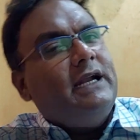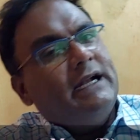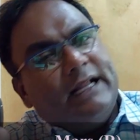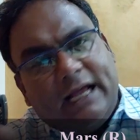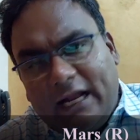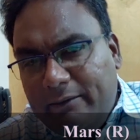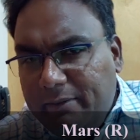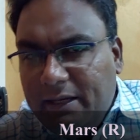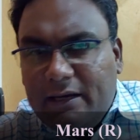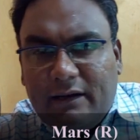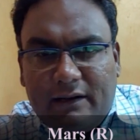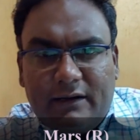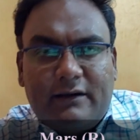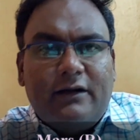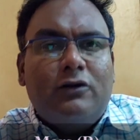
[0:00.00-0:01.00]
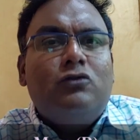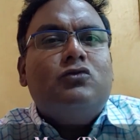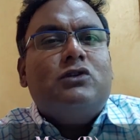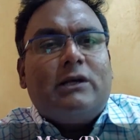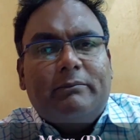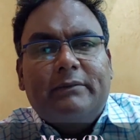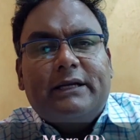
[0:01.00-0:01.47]
It can be corrected to
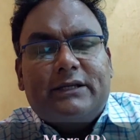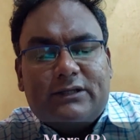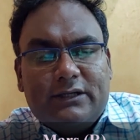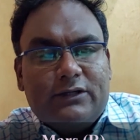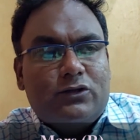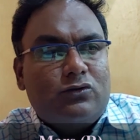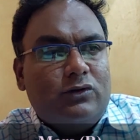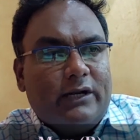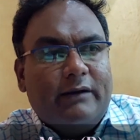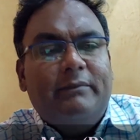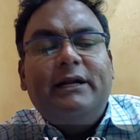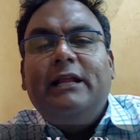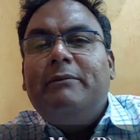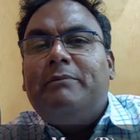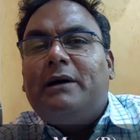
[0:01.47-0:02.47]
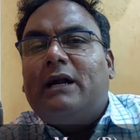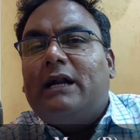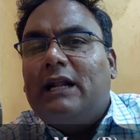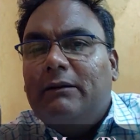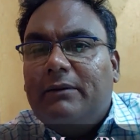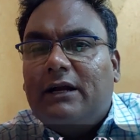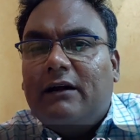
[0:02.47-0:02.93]
some extent. So the remedy part,
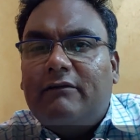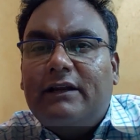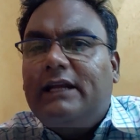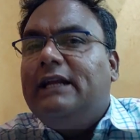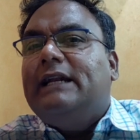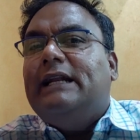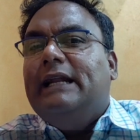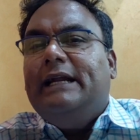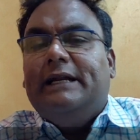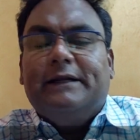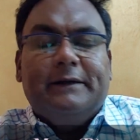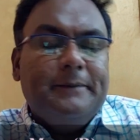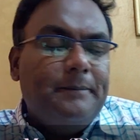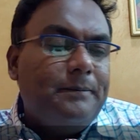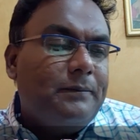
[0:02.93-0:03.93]
I'll be covering it later.